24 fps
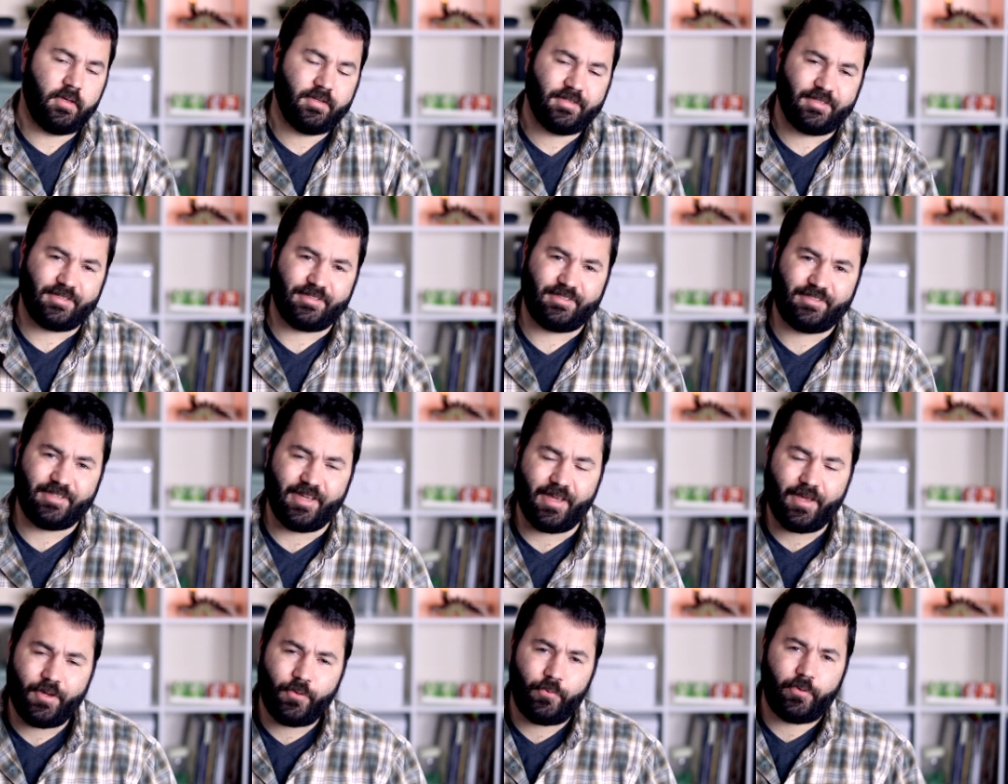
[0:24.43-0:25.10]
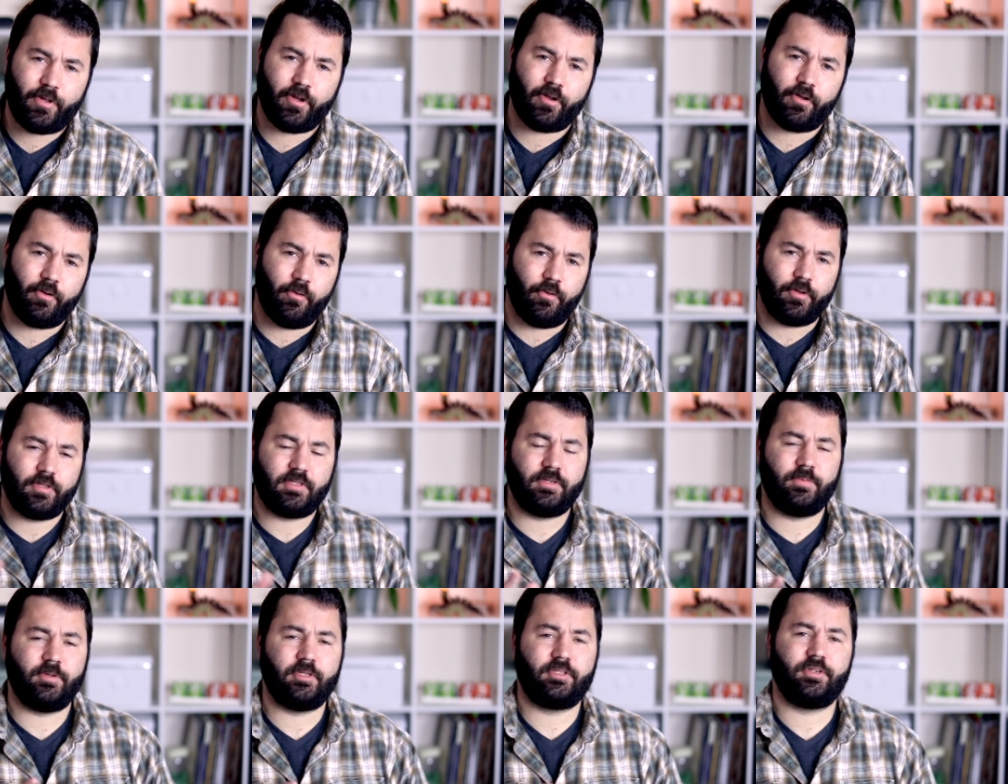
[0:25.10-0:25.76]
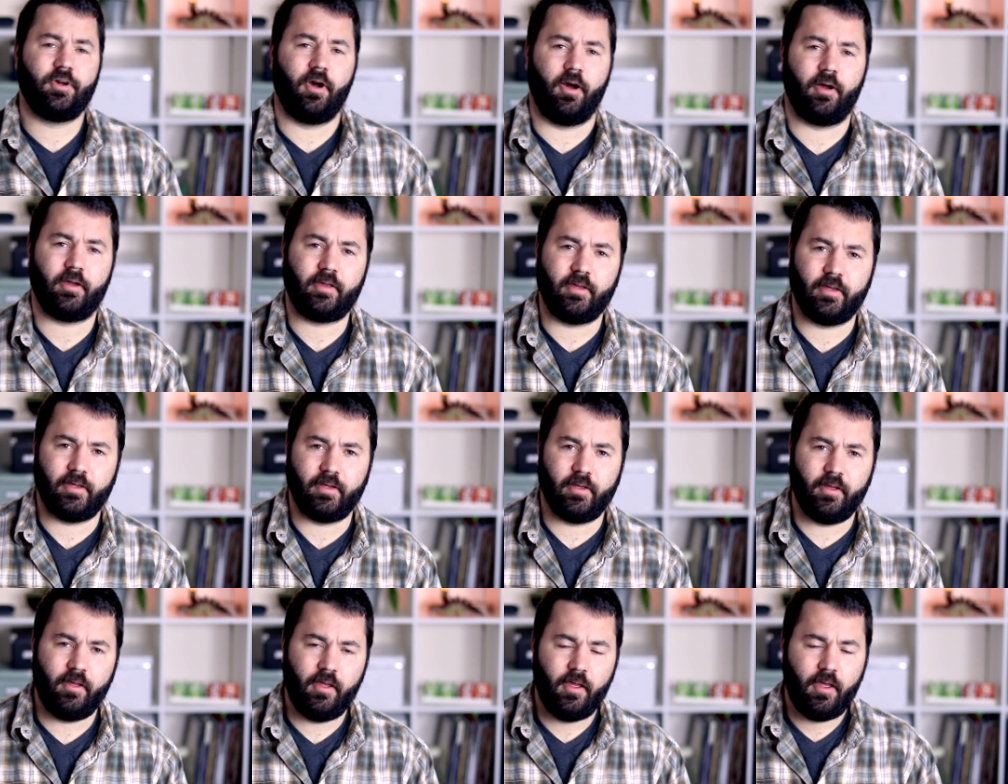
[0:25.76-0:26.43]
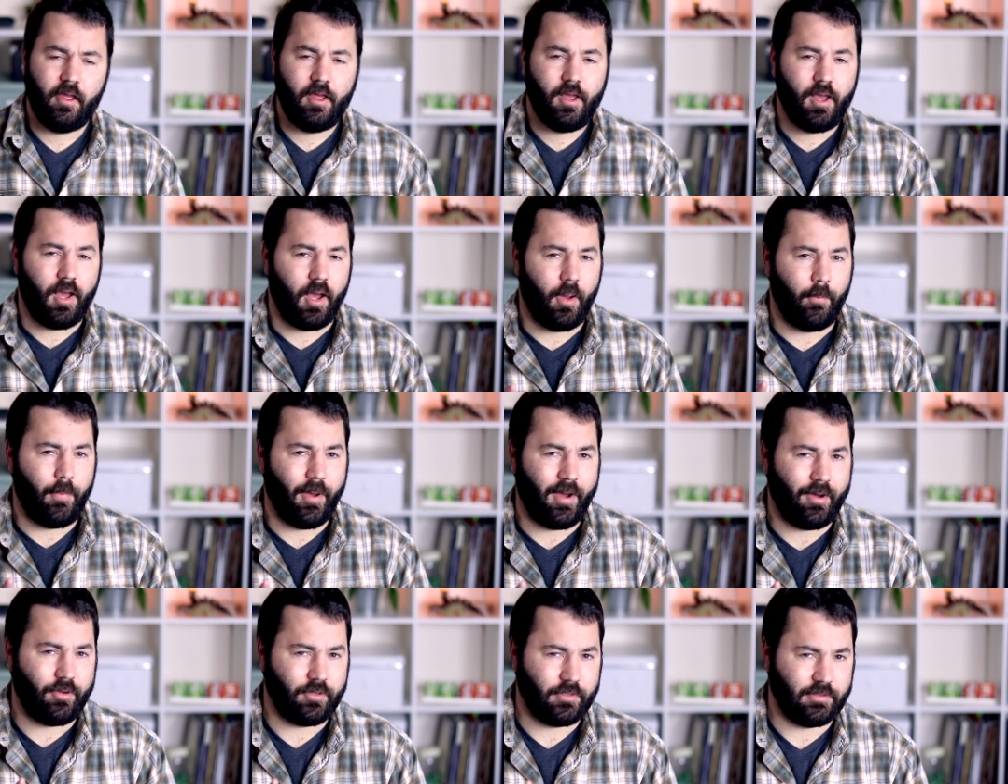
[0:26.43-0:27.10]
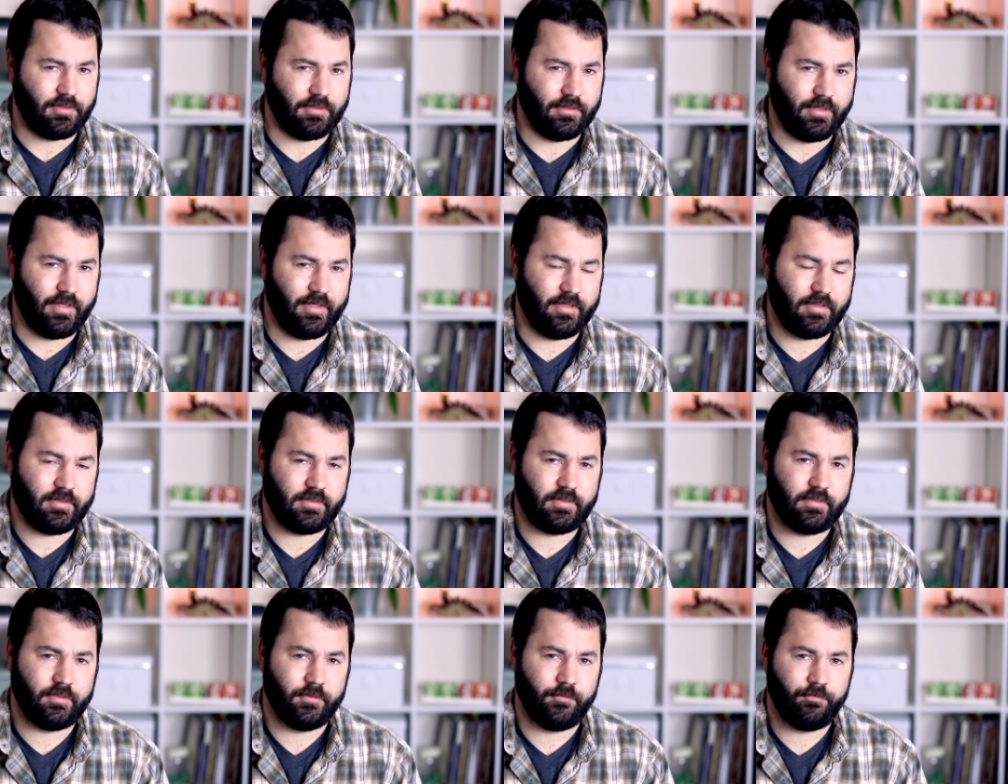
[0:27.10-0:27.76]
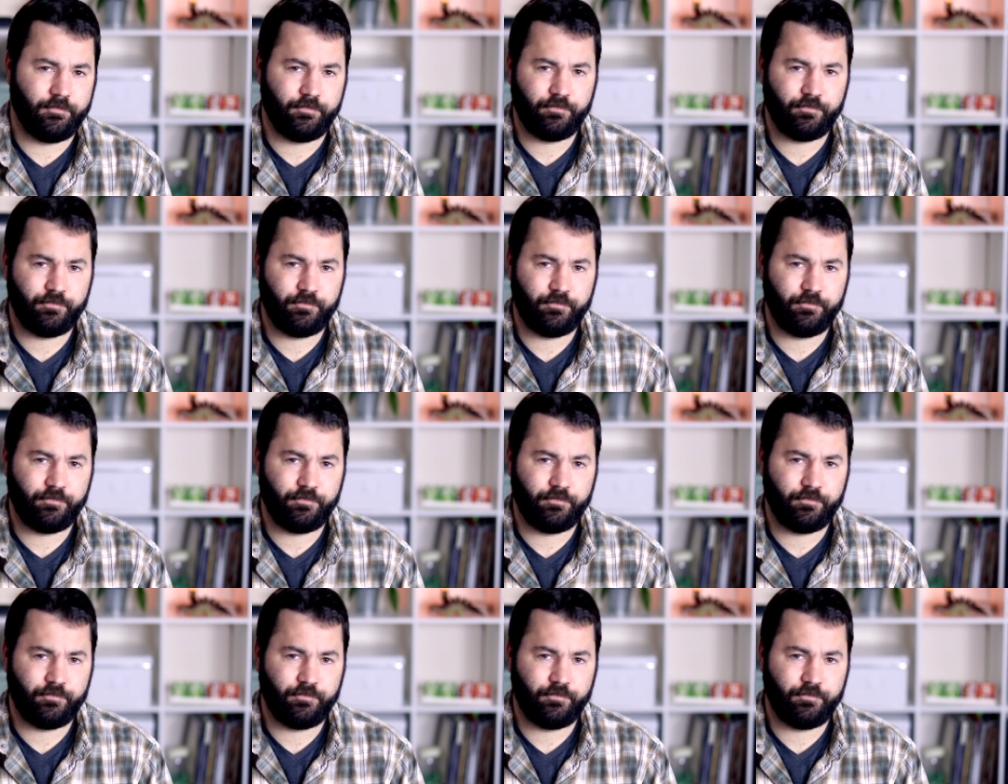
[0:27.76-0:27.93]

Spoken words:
Today we are going to be talking about Lent.